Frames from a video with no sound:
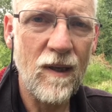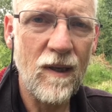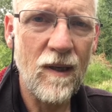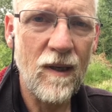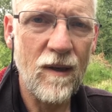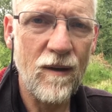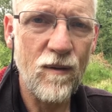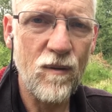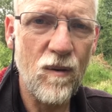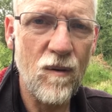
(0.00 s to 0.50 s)

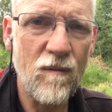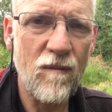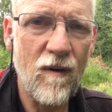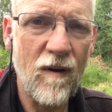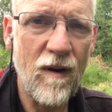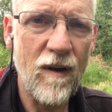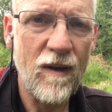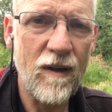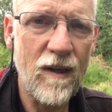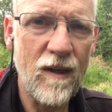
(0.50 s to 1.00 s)
into a
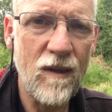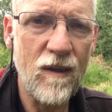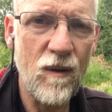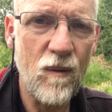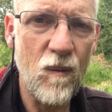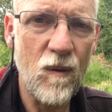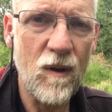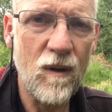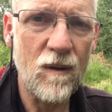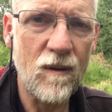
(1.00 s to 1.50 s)
very needy
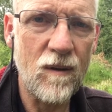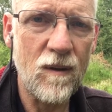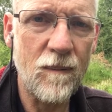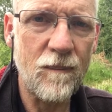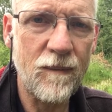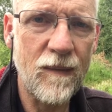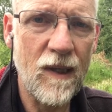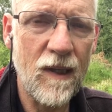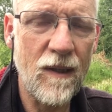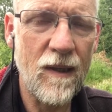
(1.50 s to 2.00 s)
world,
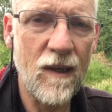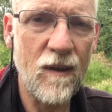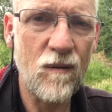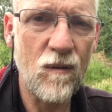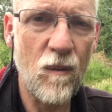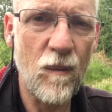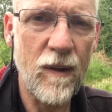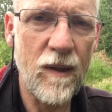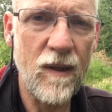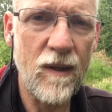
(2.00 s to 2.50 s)
and that's
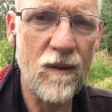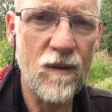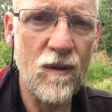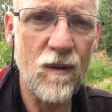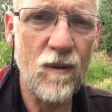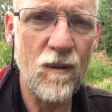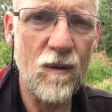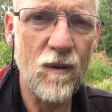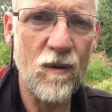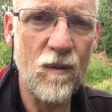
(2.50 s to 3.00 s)
what we need
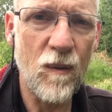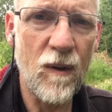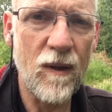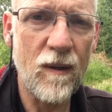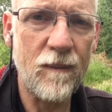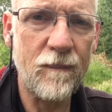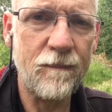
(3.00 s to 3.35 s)
to do as well.